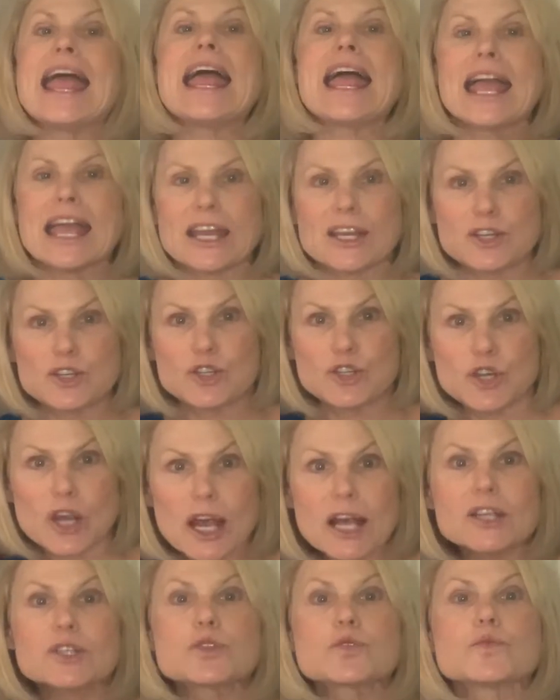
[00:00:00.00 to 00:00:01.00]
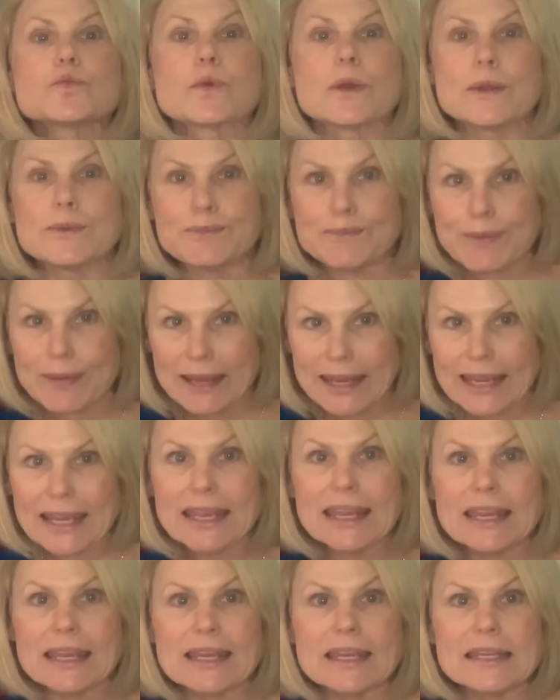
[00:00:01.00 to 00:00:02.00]
and just
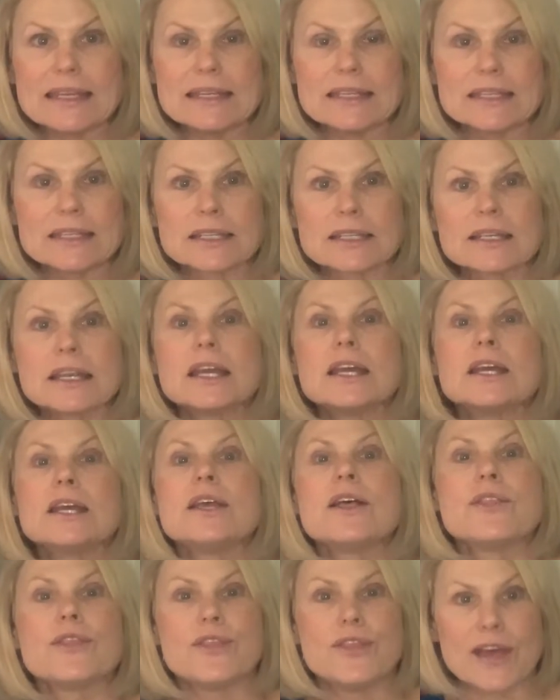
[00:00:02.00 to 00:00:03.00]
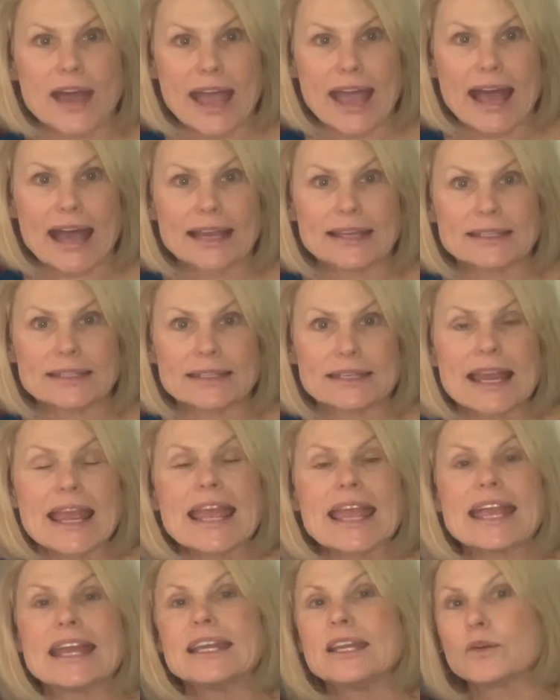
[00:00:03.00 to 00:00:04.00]
repeat that.
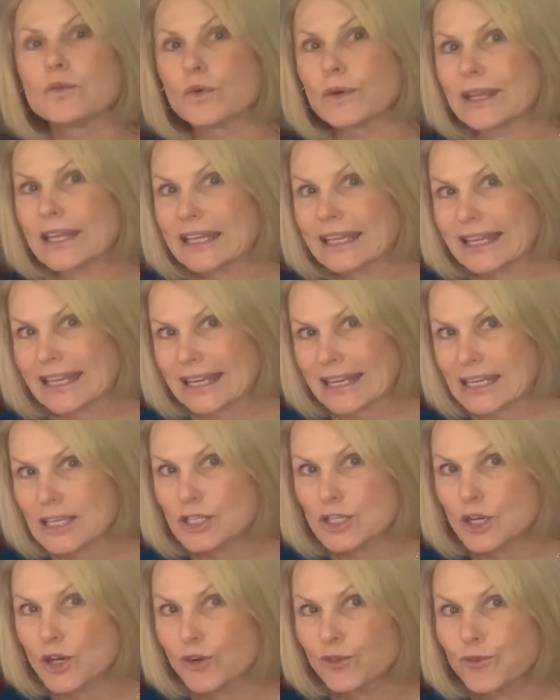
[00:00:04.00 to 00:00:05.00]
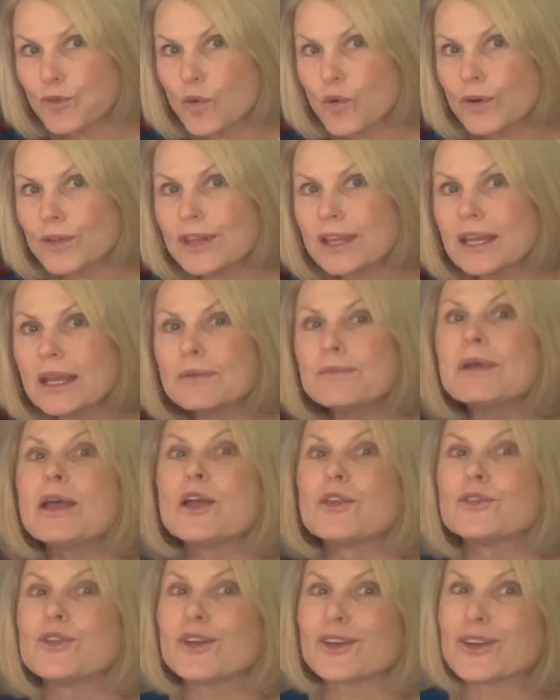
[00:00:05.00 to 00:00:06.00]
And it will get easier for them.
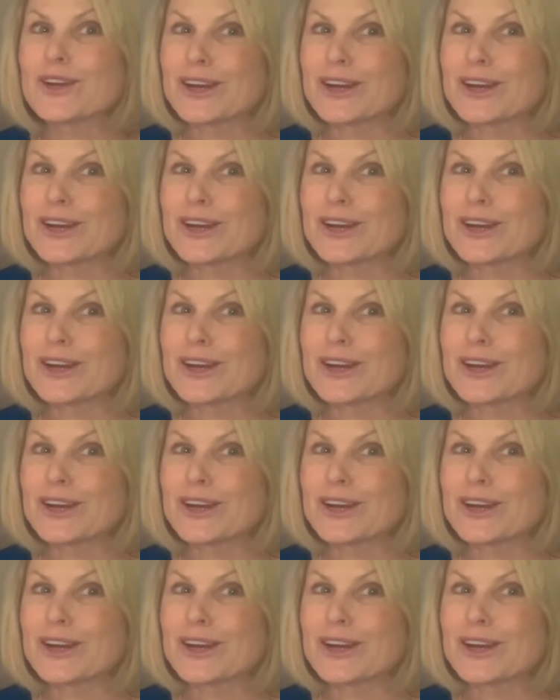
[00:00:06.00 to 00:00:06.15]
They're going